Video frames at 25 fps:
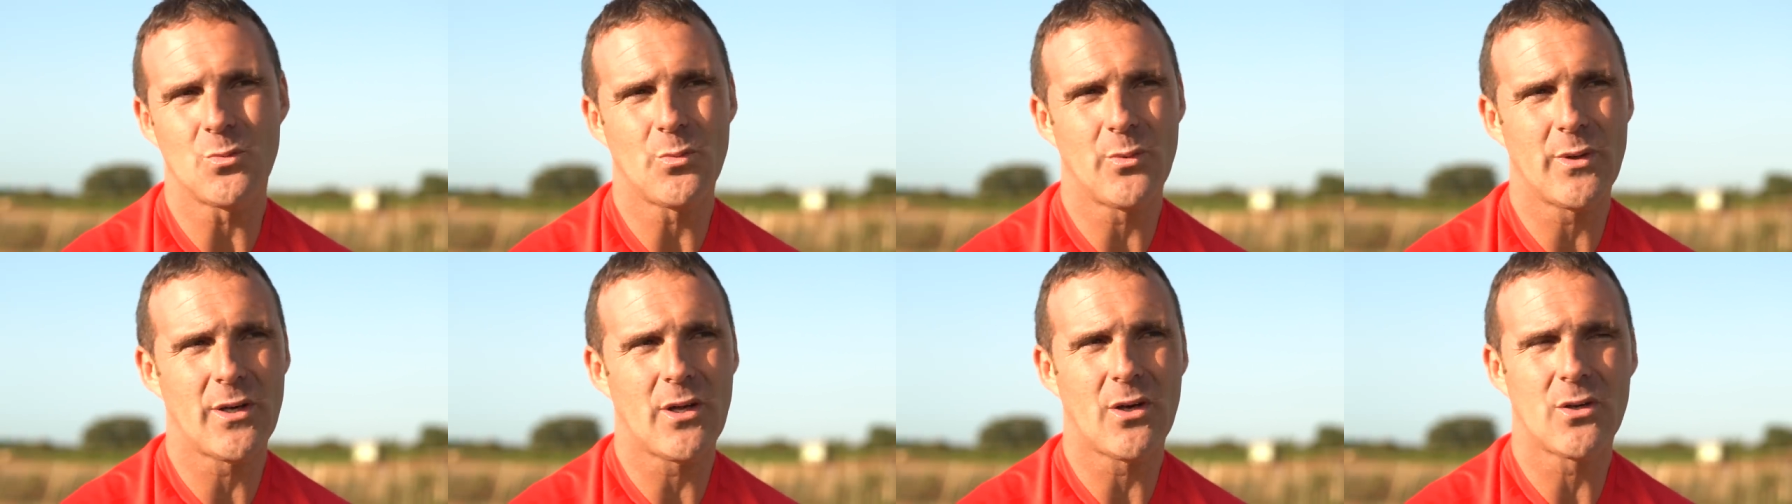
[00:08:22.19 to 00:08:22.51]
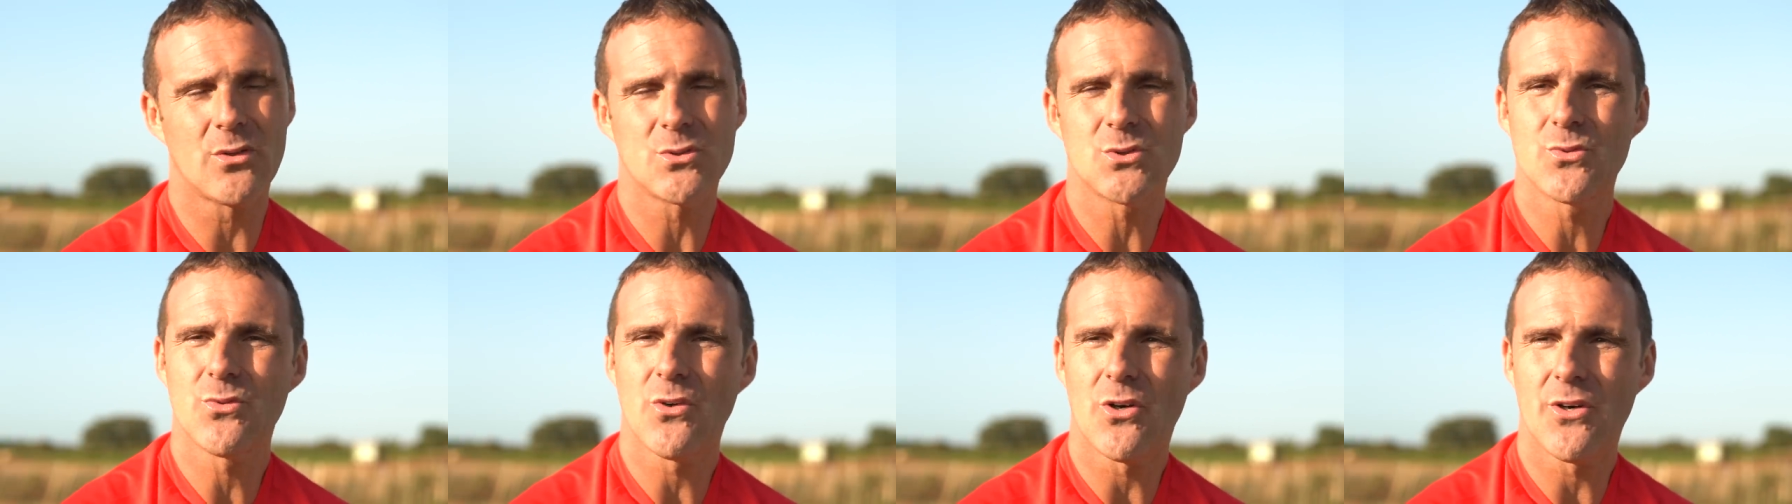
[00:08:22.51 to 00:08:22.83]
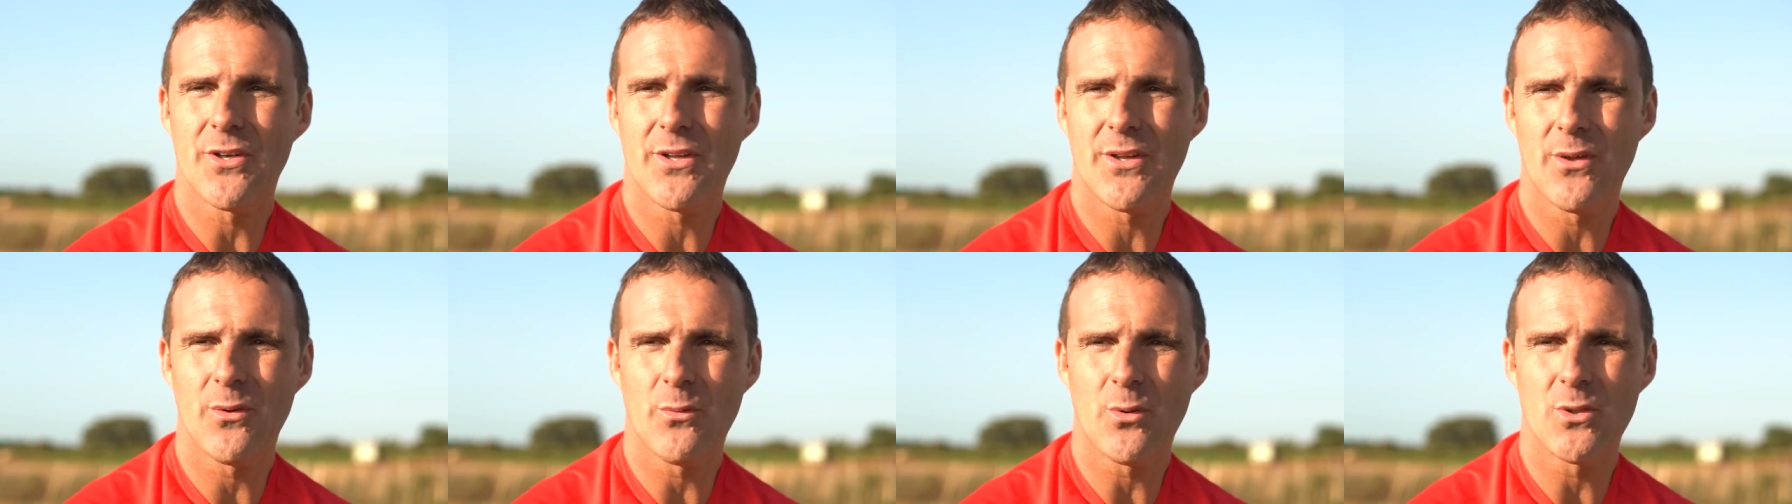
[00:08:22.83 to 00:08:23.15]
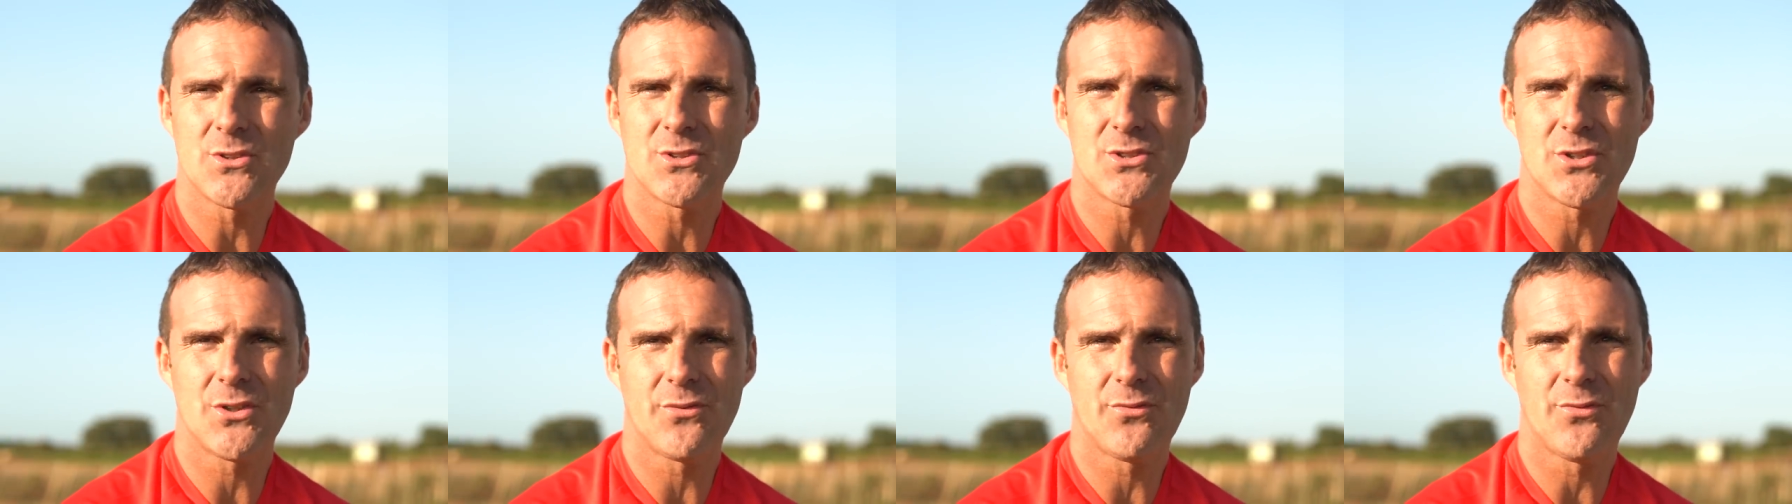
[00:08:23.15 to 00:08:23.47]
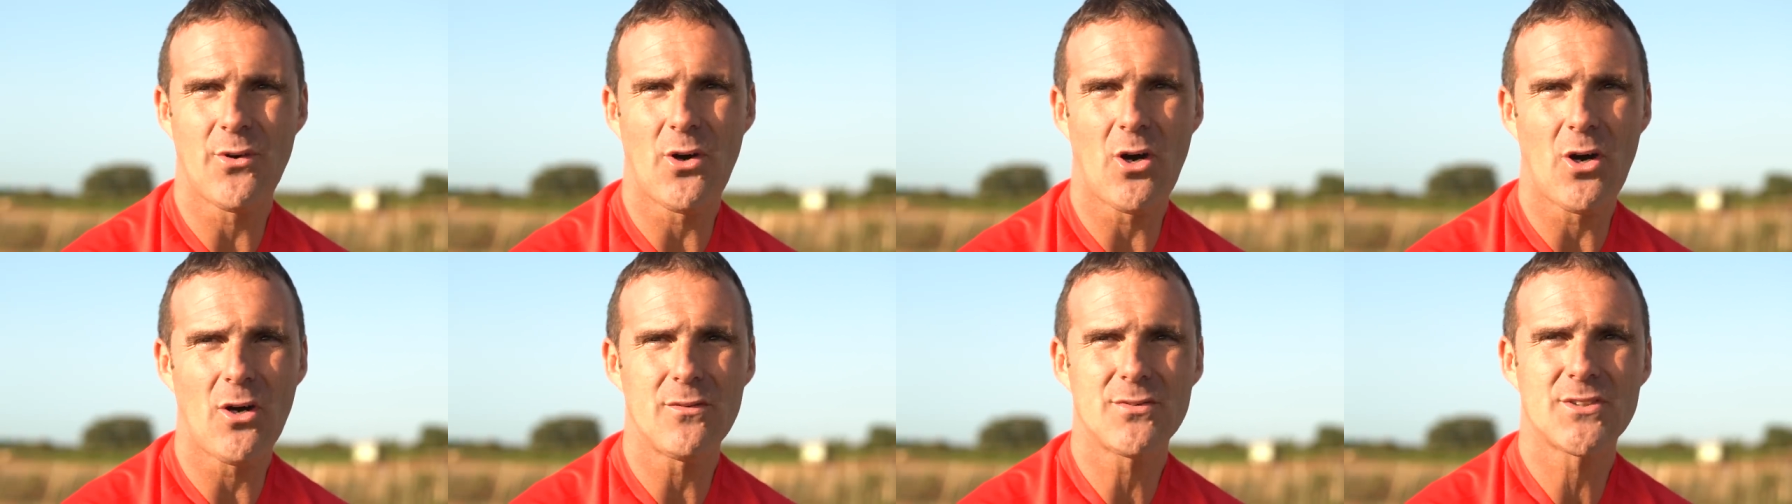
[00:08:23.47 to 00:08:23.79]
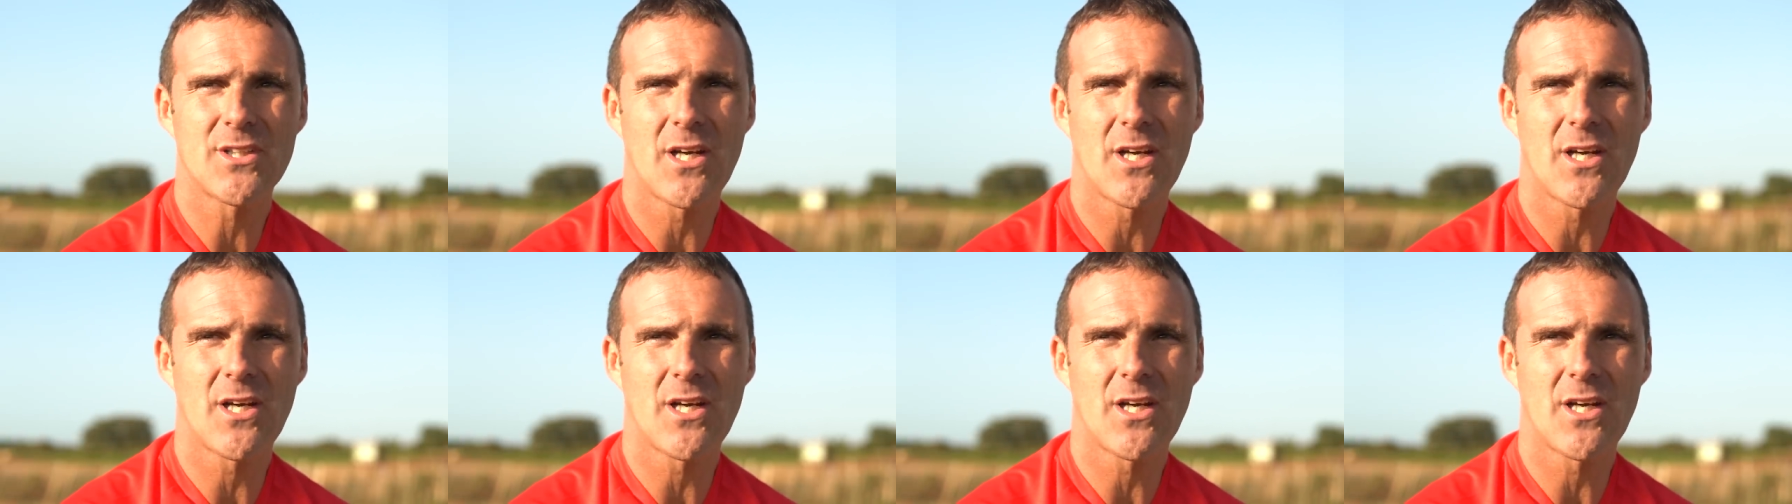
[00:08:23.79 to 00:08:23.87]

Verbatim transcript: when I was riding the 125.